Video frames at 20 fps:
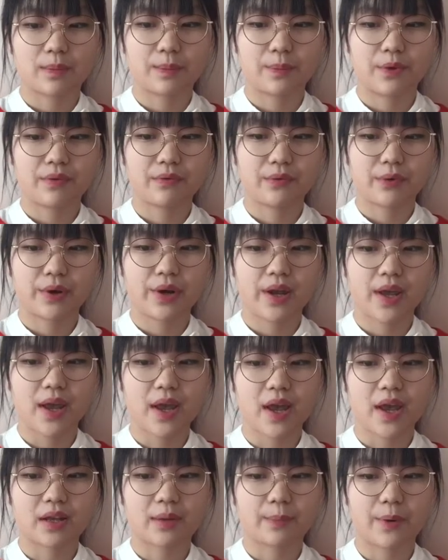
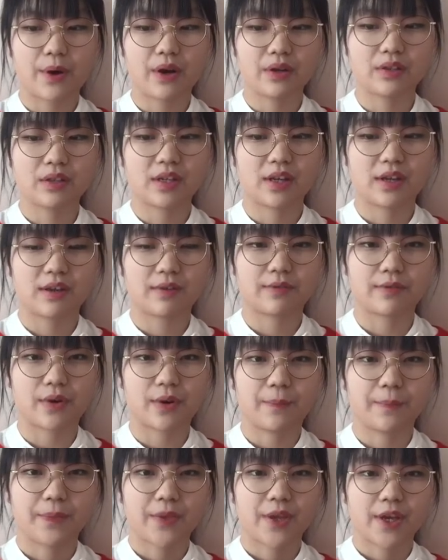bravery and positive.
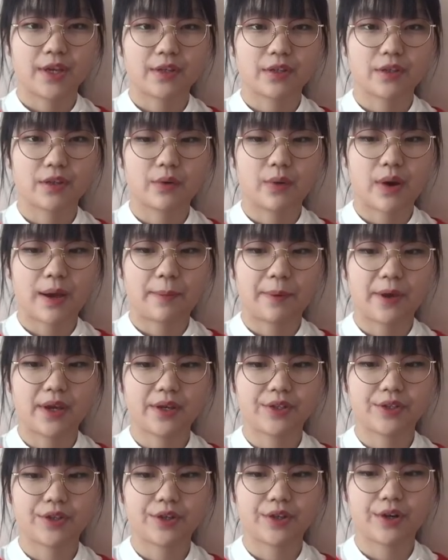So I
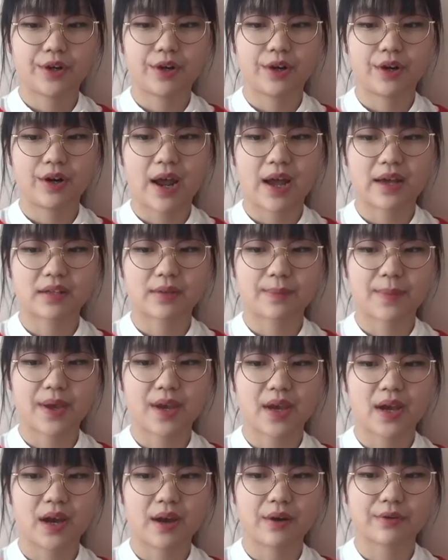picture her as
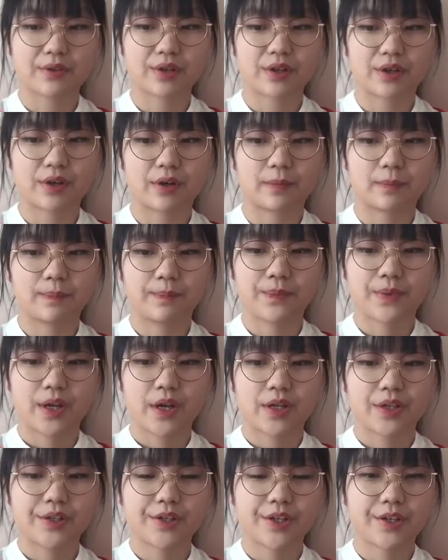main character.
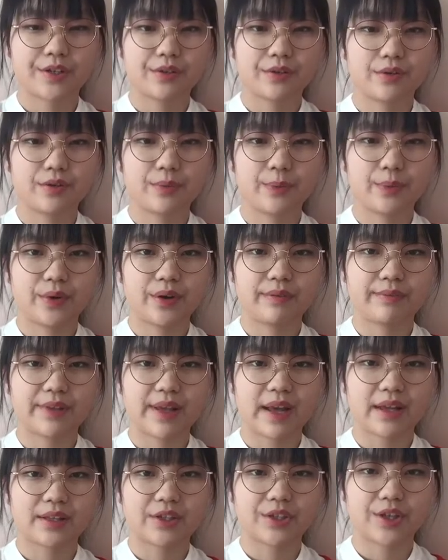She is so brave
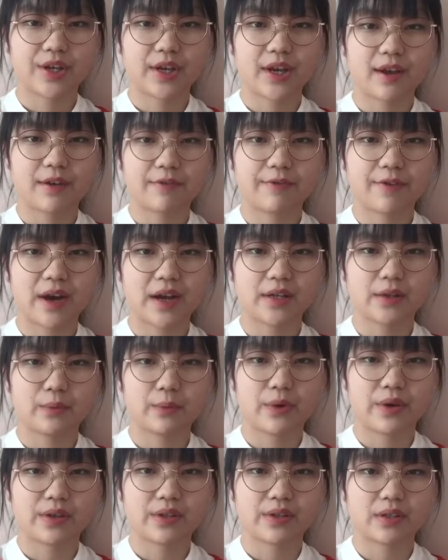that she can fight
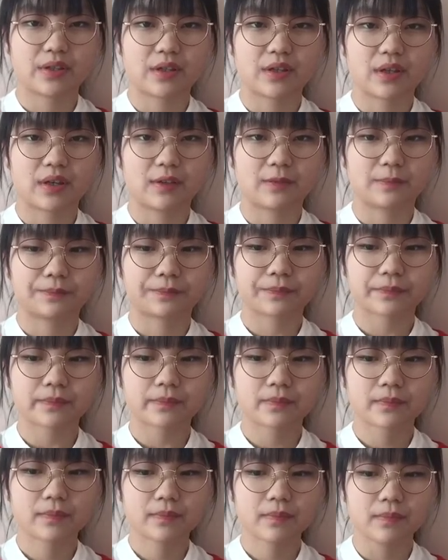with the
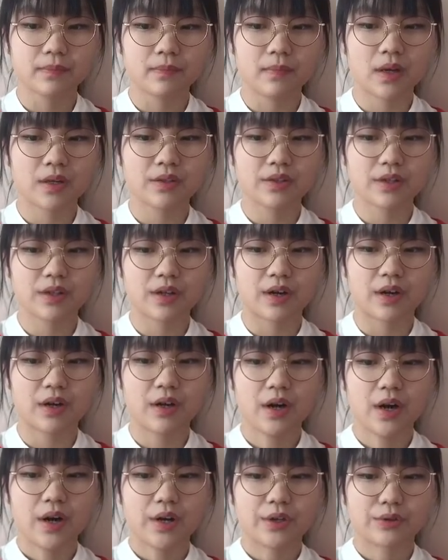
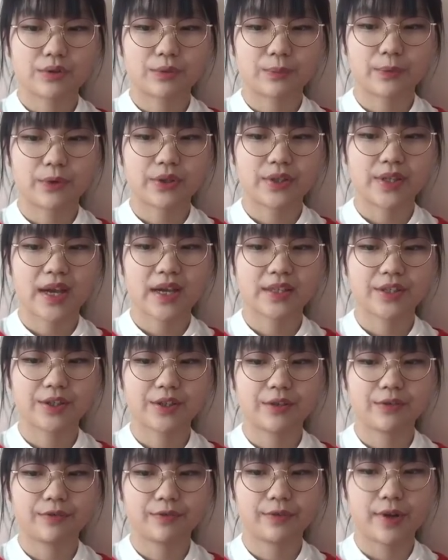monster to protect
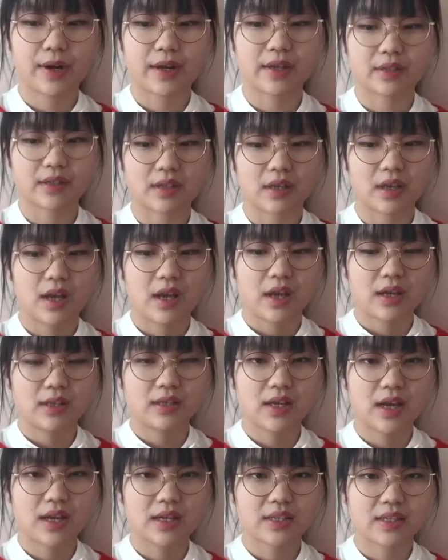her friends.
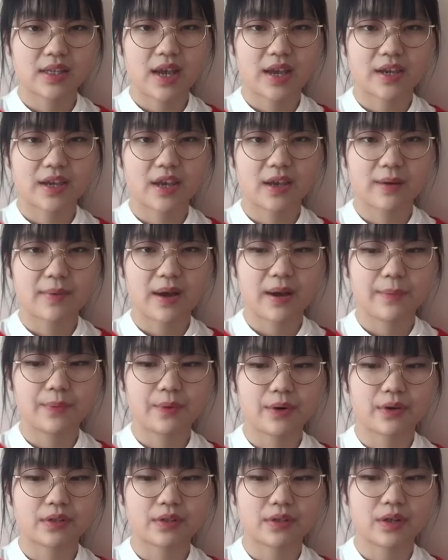Thus, I came up
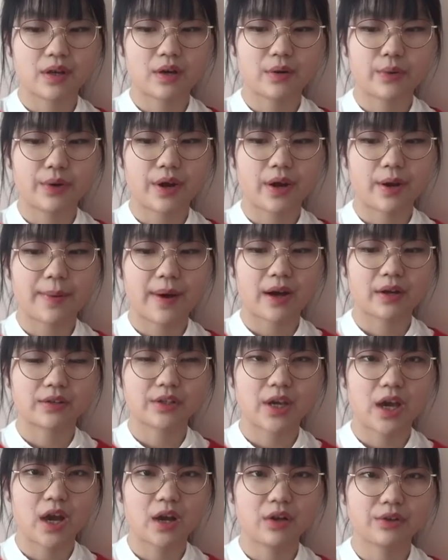a story
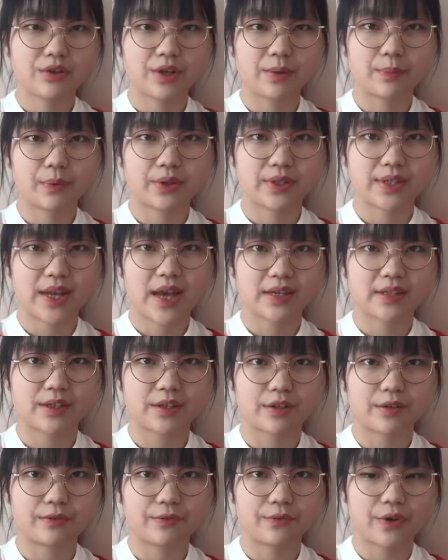about how she
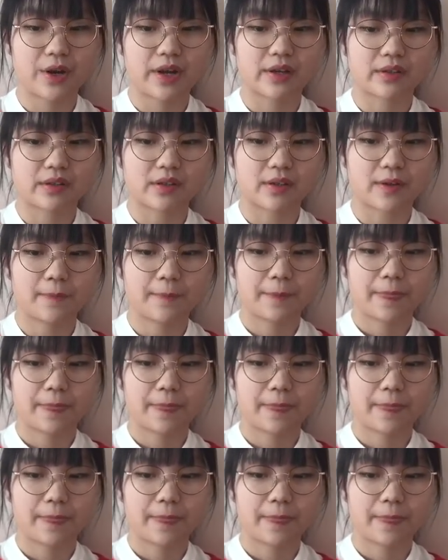protected her friends.